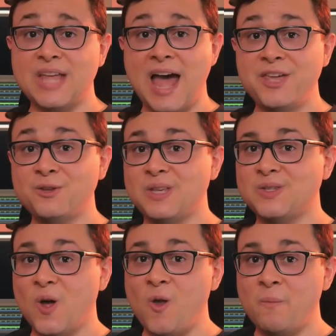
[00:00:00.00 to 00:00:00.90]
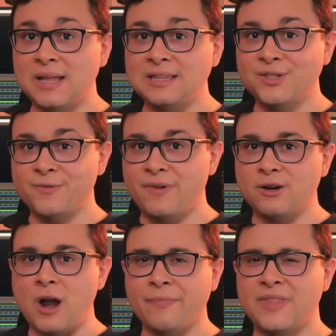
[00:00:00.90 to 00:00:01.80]
I used the solo button to
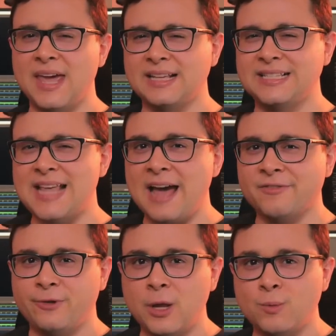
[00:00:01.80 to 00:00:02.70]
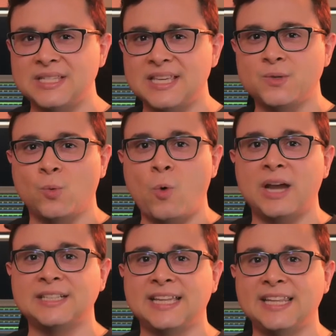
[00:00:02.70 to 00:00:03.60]
figure out the exact frequencies
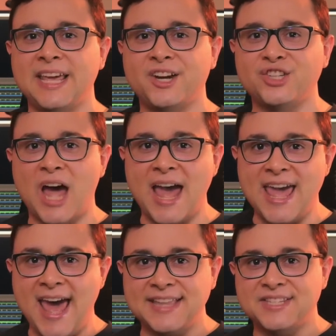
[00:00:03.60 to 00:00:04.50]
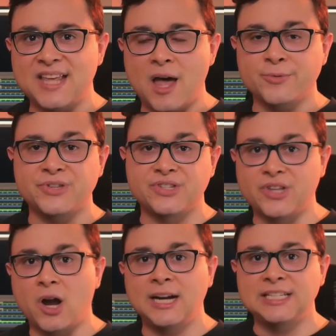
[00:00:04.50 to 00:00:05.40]
where the layered hi-hat sounds
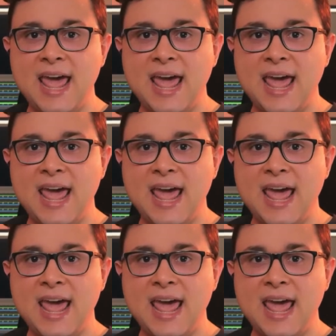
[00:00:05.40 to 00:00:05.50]
start